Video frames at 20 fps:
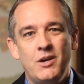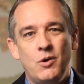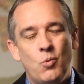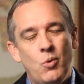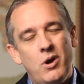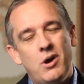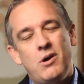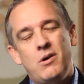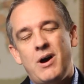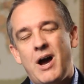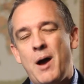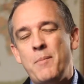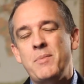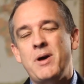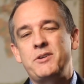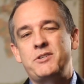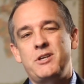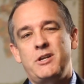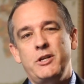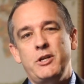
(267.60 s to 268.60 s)
Well, I'm
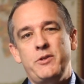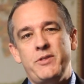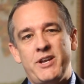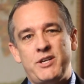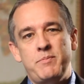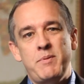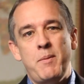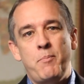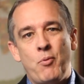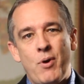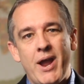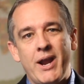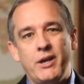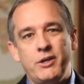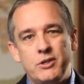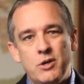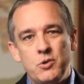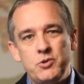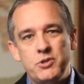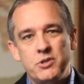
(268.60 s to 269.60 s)
not telling you that to be
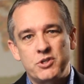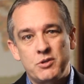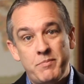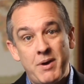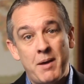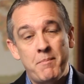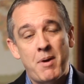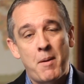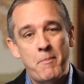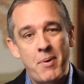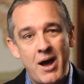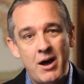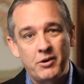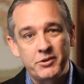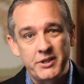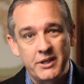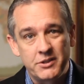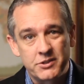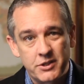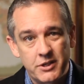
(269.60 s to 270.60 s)
braggadocious about my
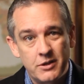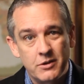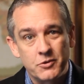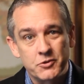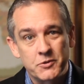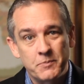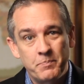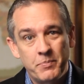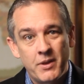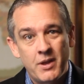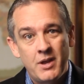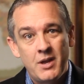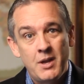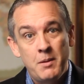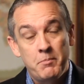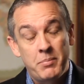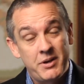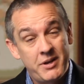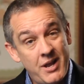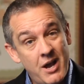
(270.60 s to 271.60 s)
piloting skills,
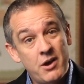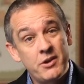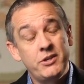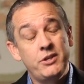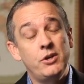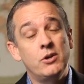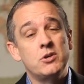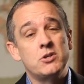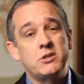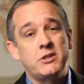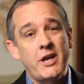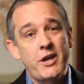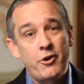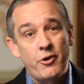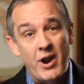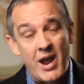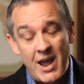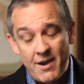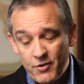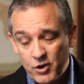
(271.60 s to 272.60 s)
but now years
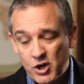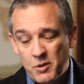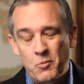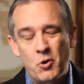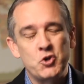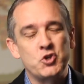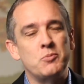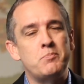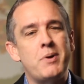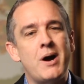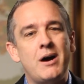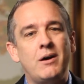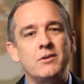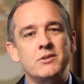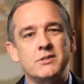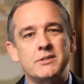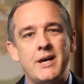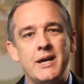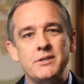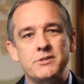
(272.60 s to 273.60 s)
later I have a commercial
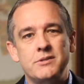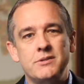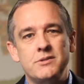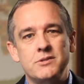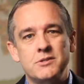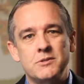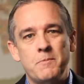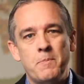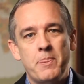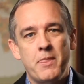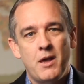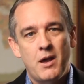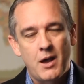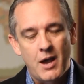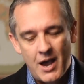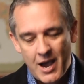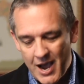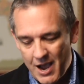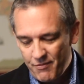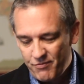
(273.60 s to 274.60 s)
pilot's license.
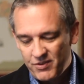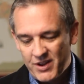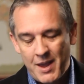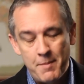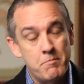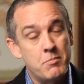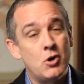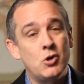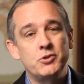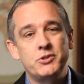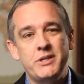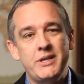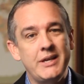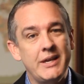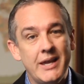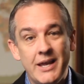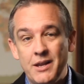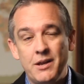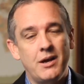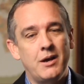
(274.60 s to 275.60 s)
I fly
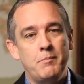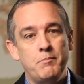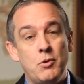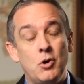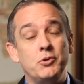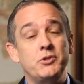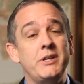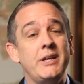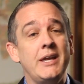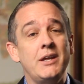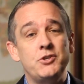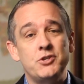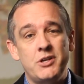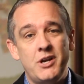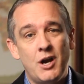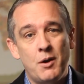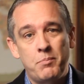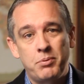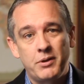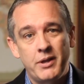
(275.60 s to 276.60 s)
multi-engine
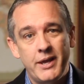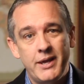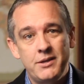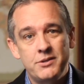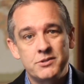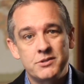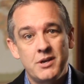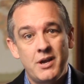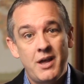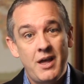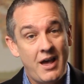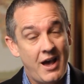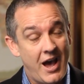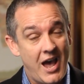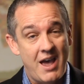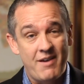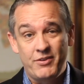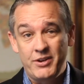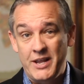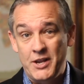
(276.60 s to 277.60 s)
airplanes. I
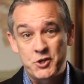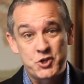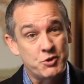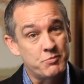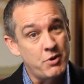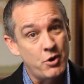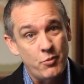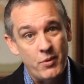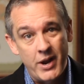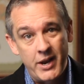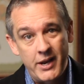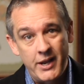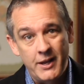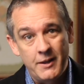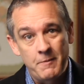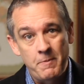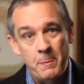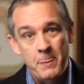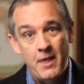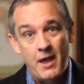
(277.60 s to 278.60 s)
have an instrument
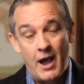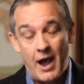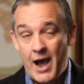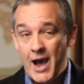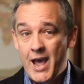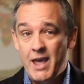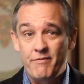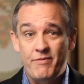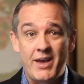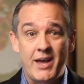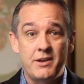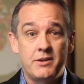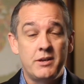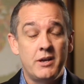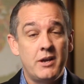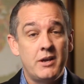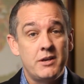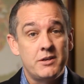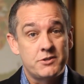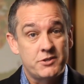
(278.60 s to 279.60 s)
rating. I have had
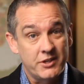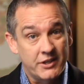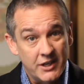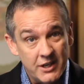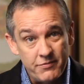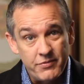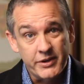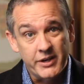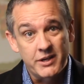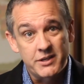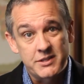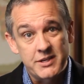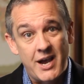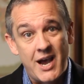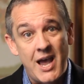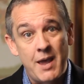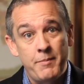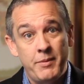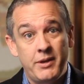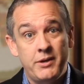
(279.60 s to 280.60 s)
significant
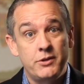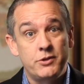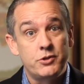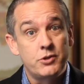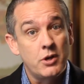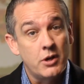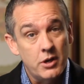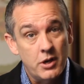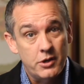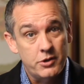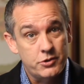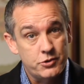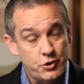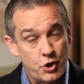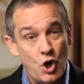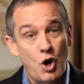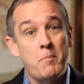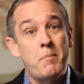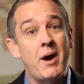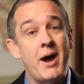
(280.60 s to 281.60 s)
time in
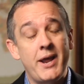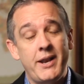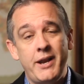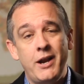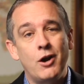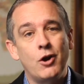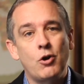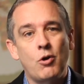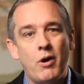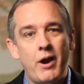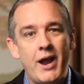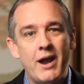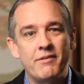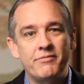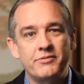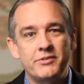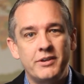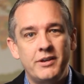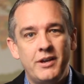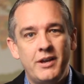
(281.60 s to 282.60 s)
turbine
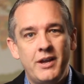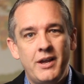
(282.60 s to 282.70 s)
aircraft.